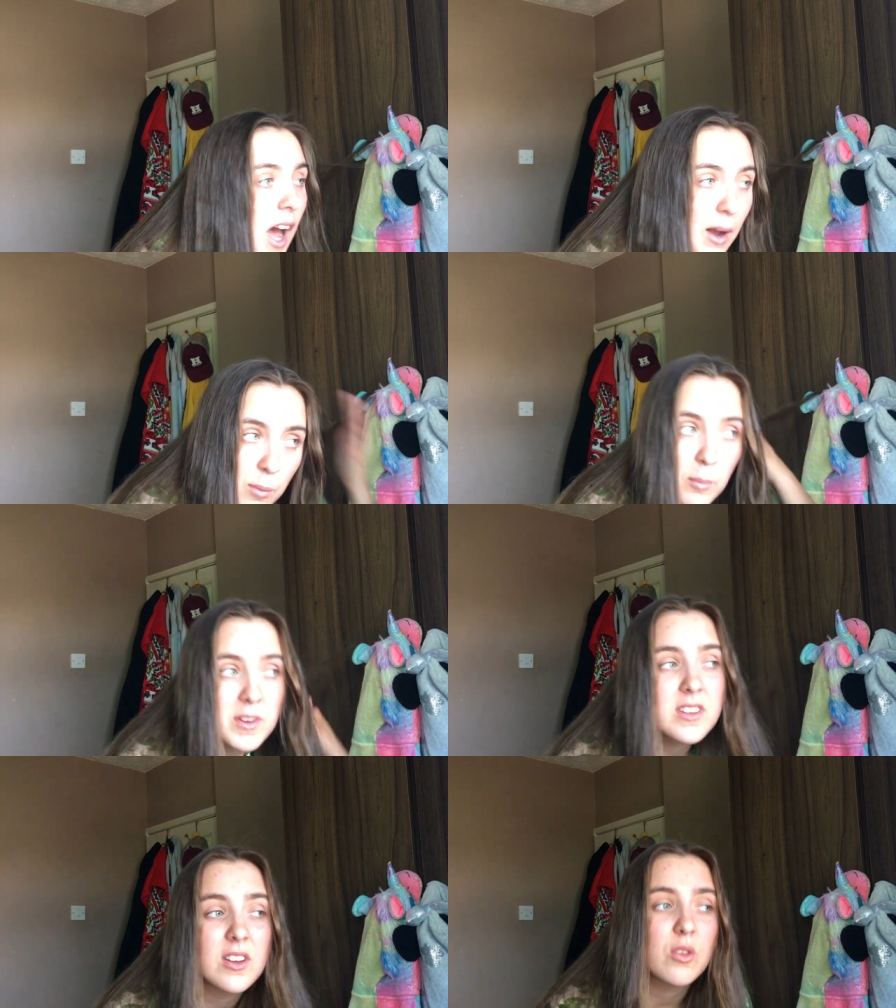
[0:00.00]
I
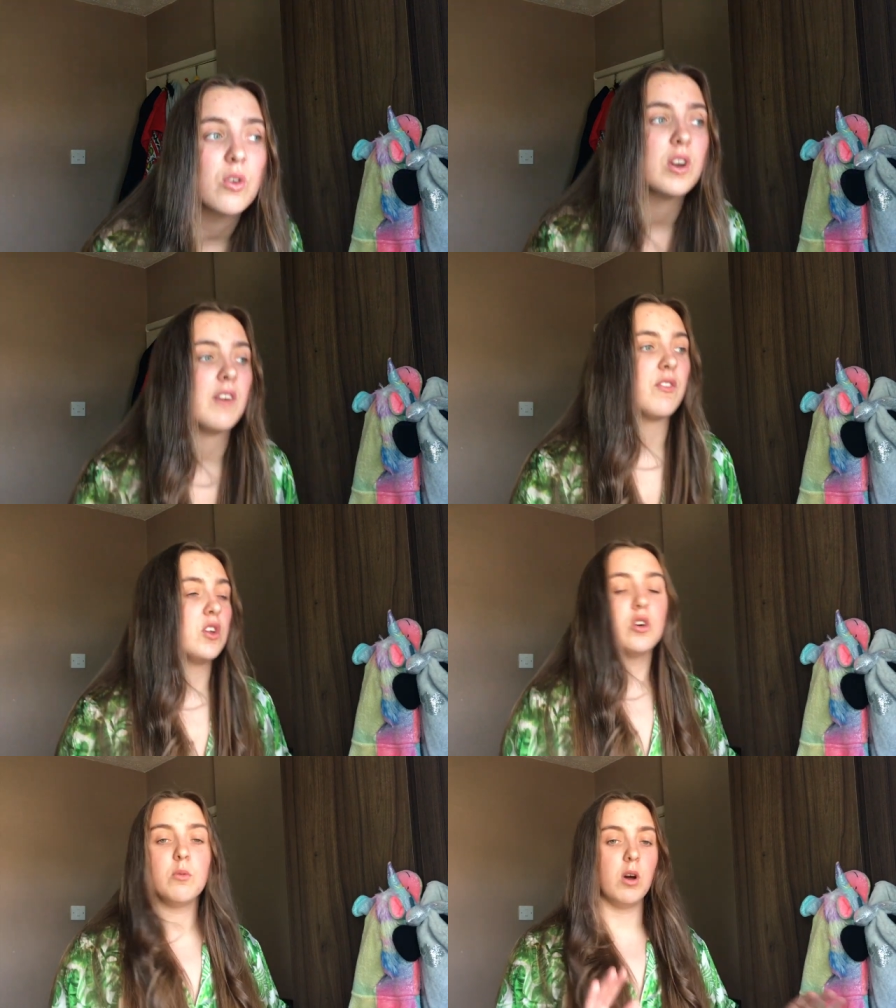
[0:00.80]
probably still could have.
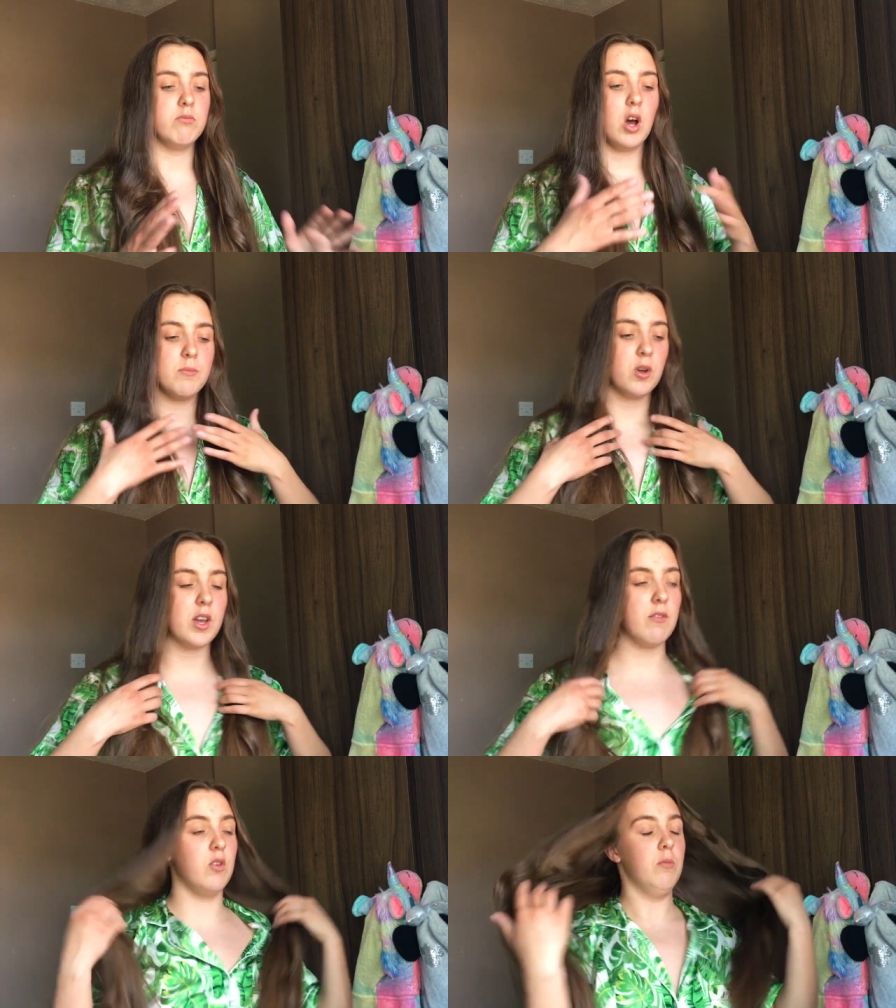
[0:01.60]
You know what? No, I'm not
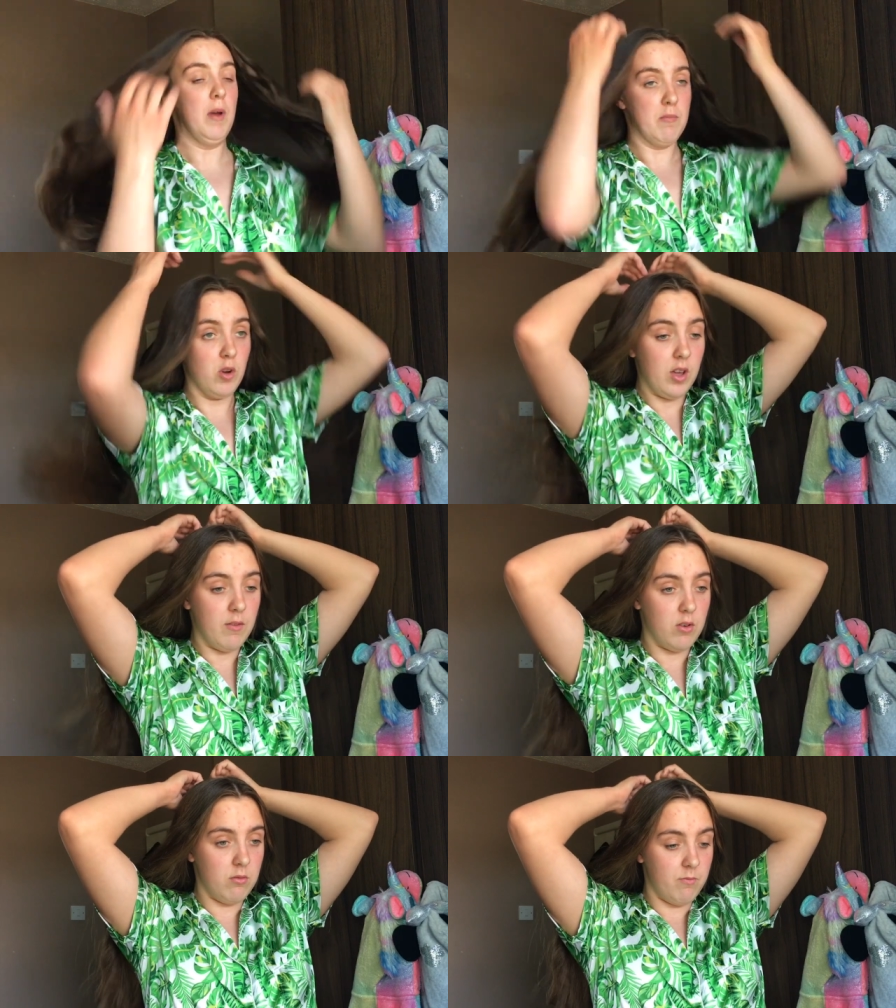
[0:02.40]
giving up. I'm not
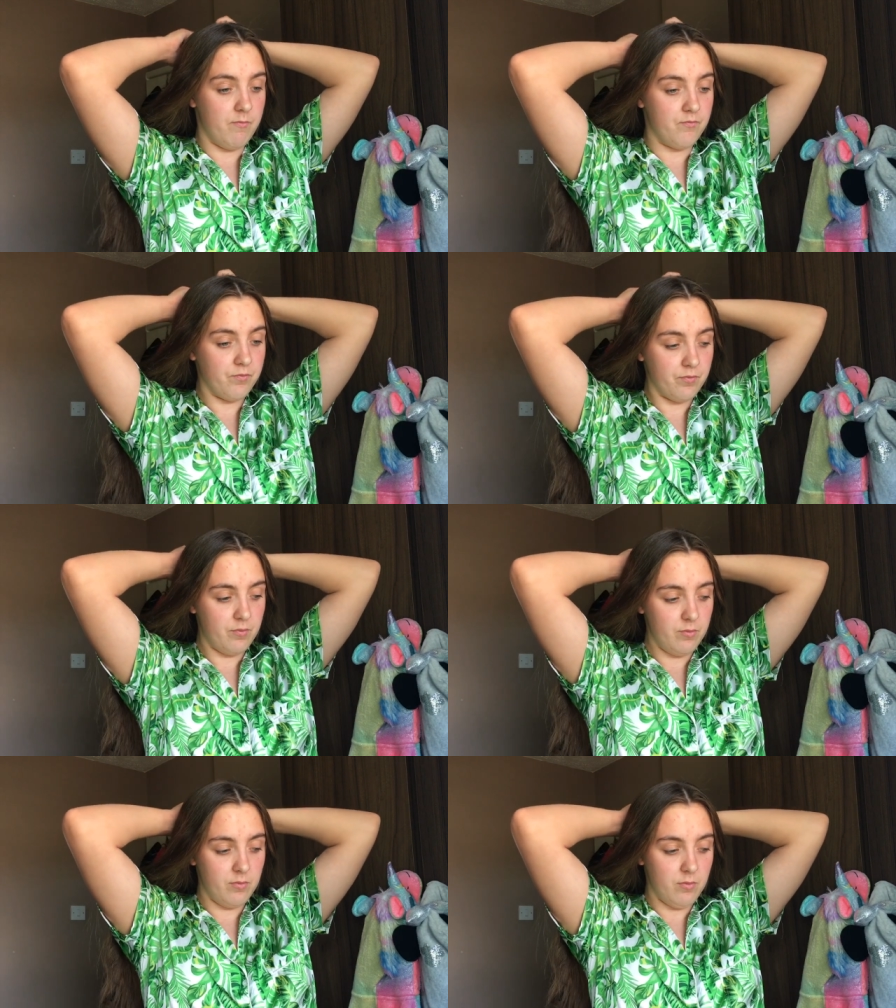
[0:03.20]
giving up.
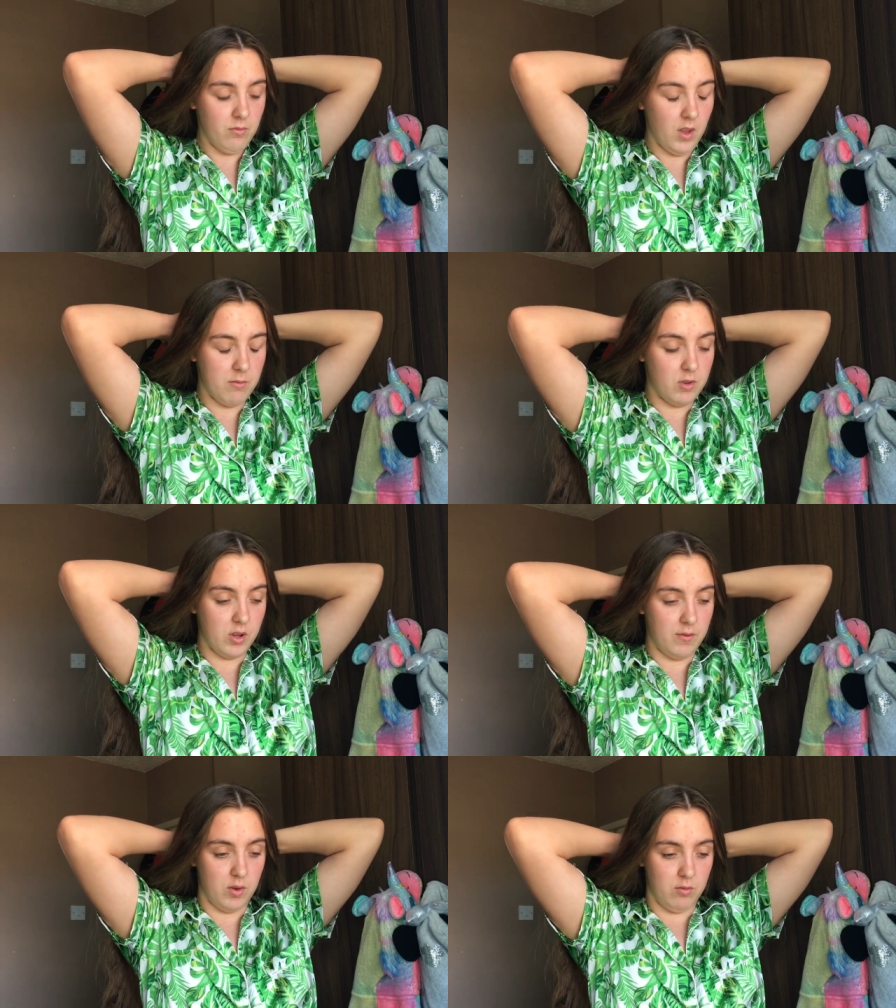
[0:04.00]
I'm
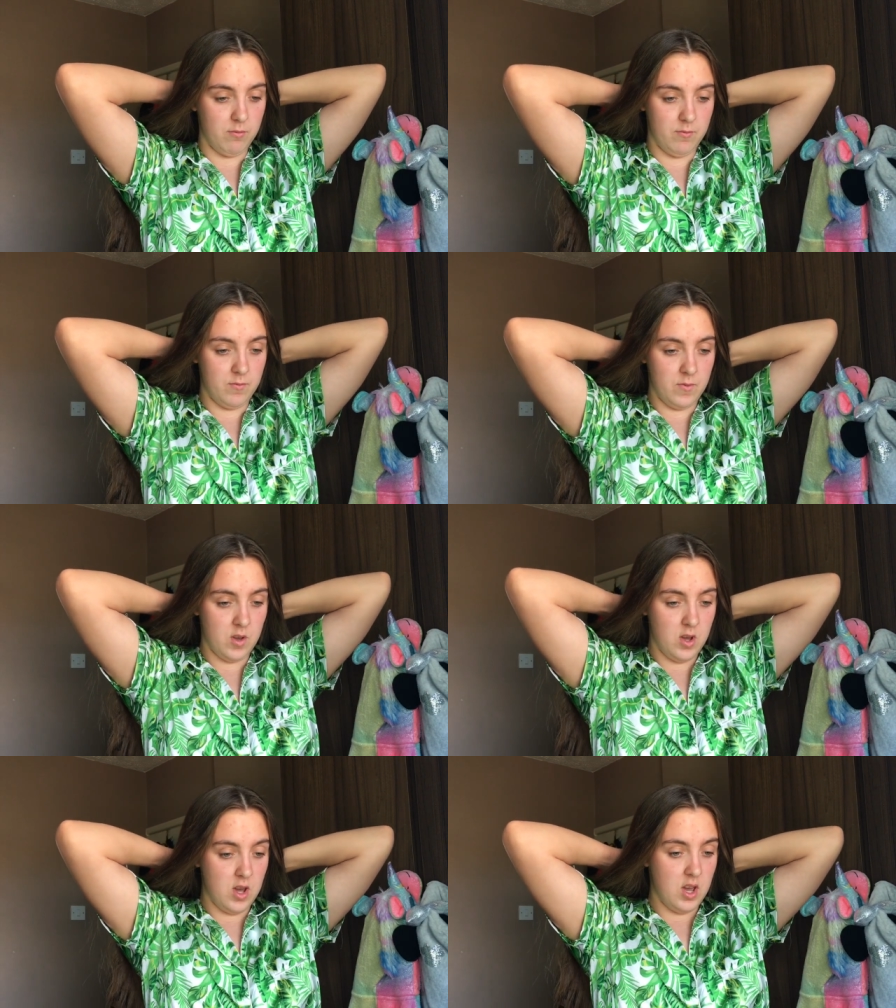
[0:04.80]
not giving up.
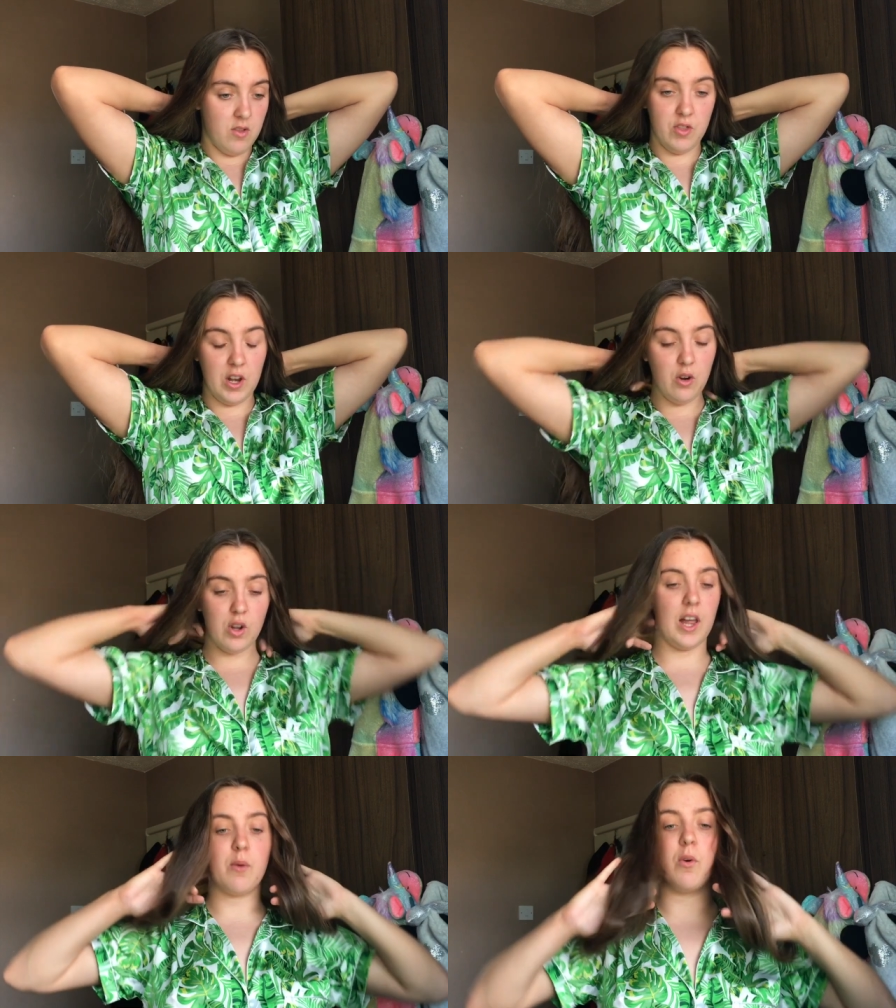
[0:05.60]
They
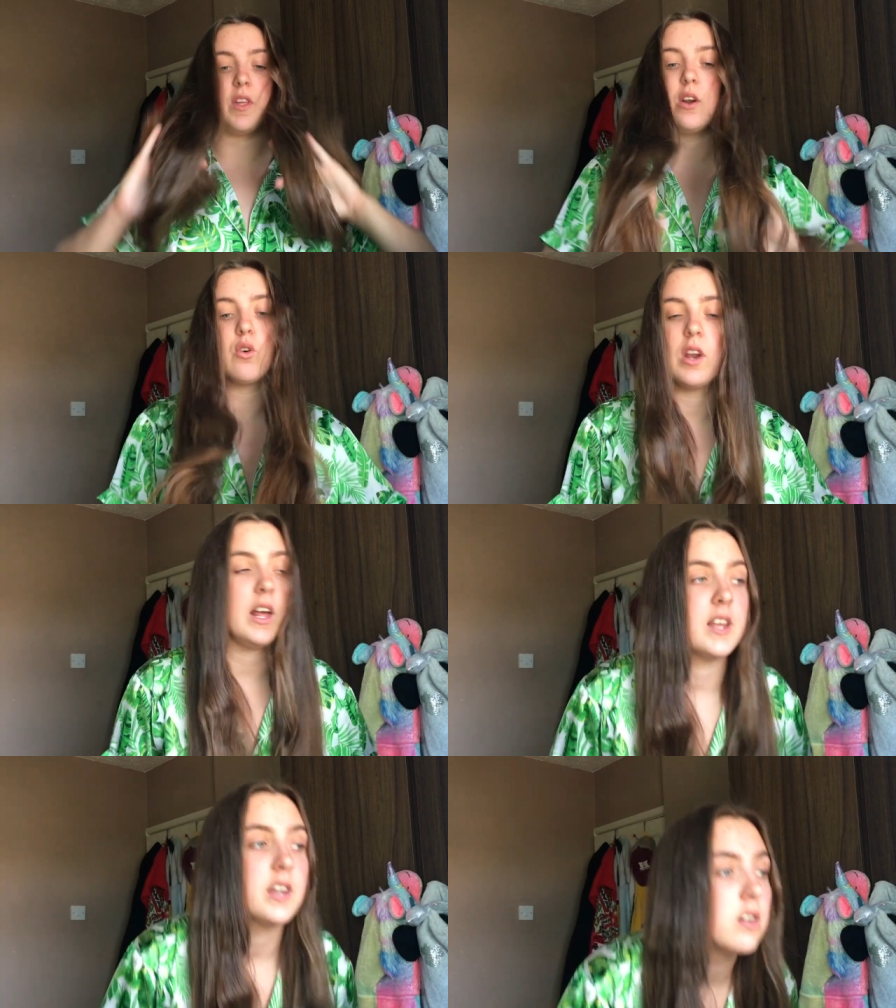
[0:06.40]
look like what they look
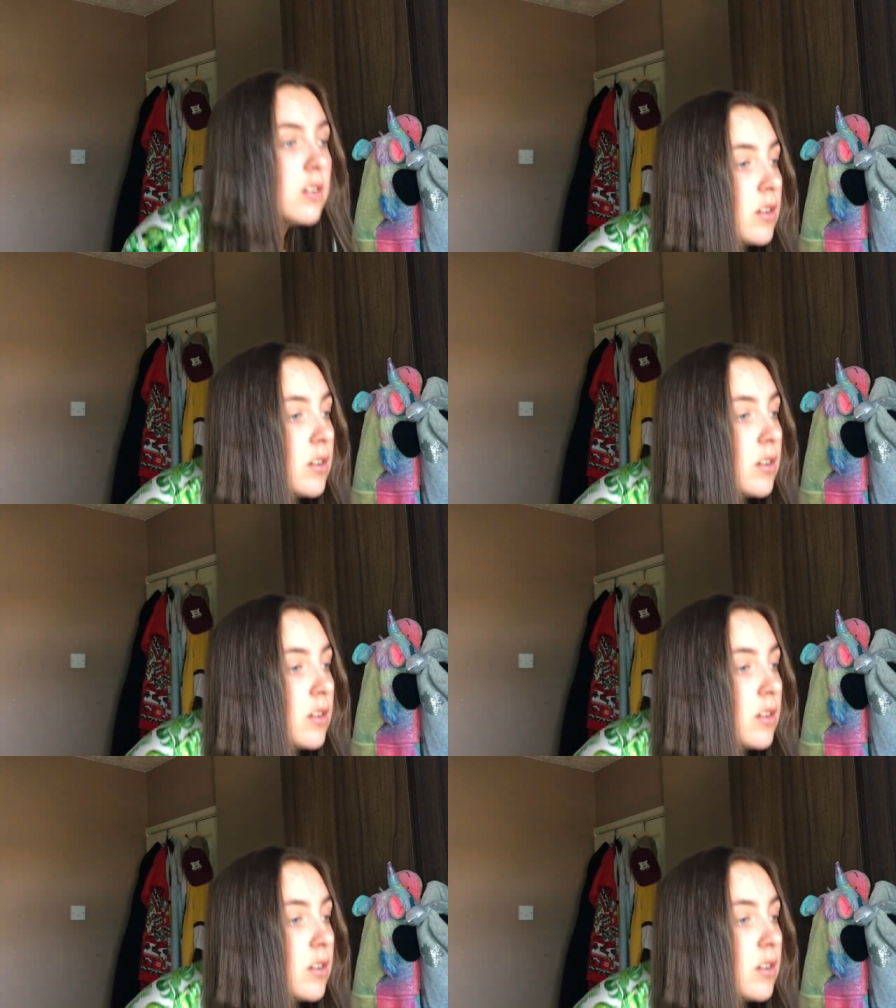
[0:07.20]
like.